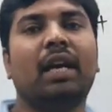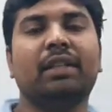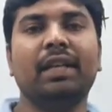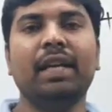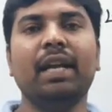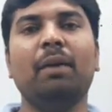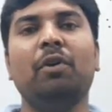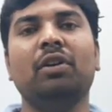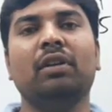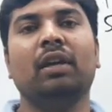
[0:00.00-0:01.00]
are thinking
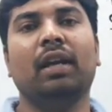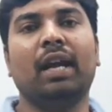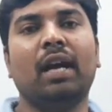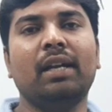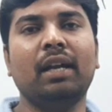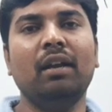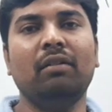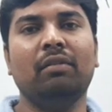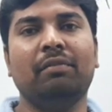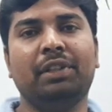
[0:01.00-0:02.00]
about an
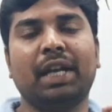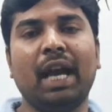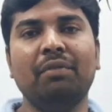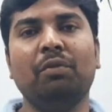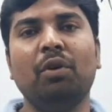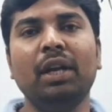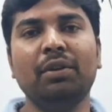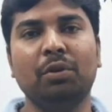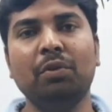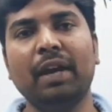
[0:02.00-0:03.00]
article which have
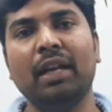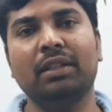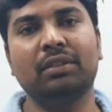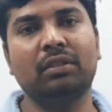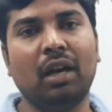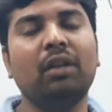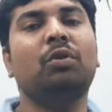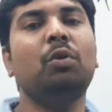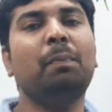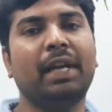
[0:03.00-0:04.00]
only 2 values or
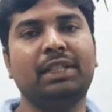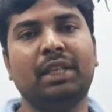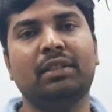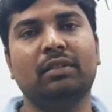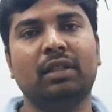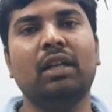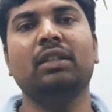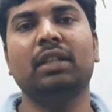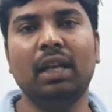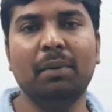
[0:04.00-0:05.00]
2 prices, that
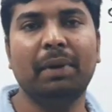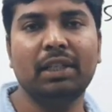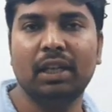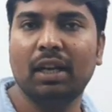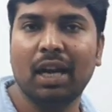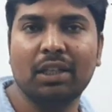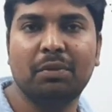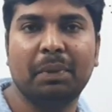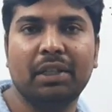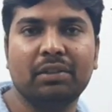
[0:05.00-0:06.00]
is selling price and
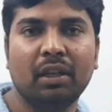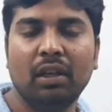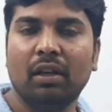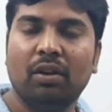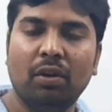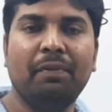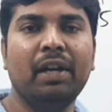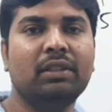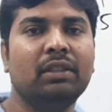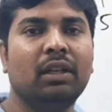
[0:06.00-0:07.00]
cost price. No
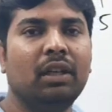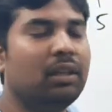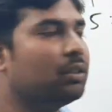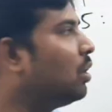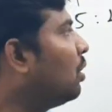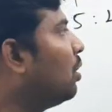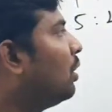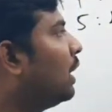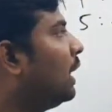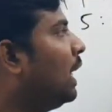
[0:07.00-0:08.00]
friends.
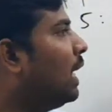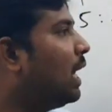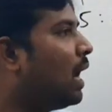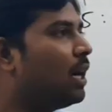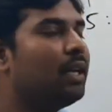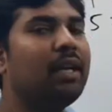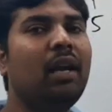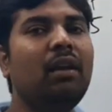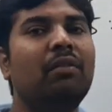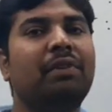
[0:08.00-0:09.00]
So an
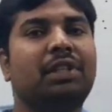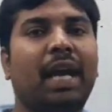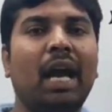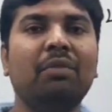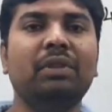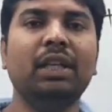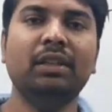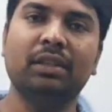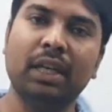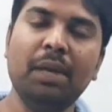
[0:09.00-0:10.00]
article which have
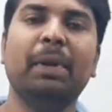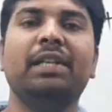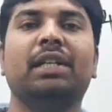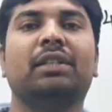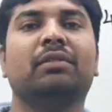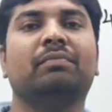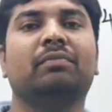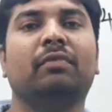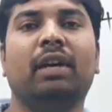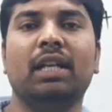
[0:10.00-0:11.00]
the 3 prices,
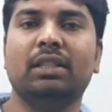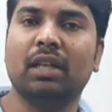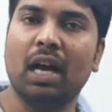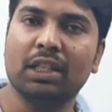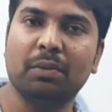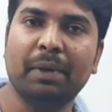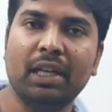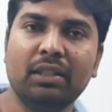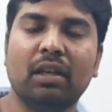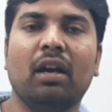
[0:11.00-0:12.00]
one is cost
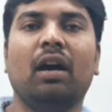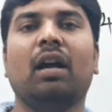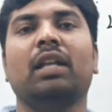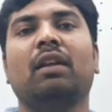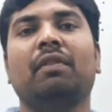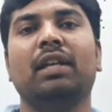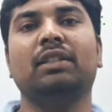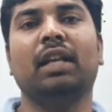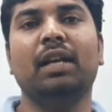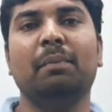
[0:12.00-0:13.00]
price, another one
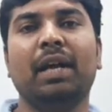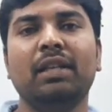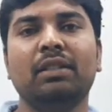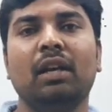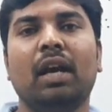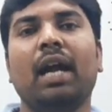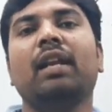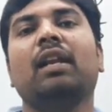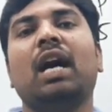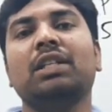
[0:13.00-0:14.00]
is selling price,
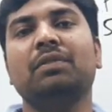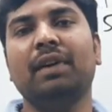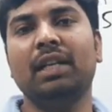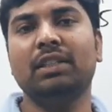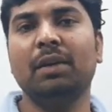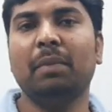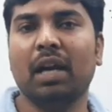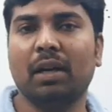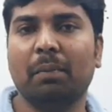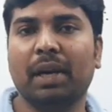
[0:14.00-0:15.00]
and the last one is the
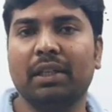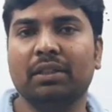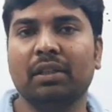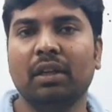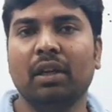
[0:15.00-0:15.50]
market price.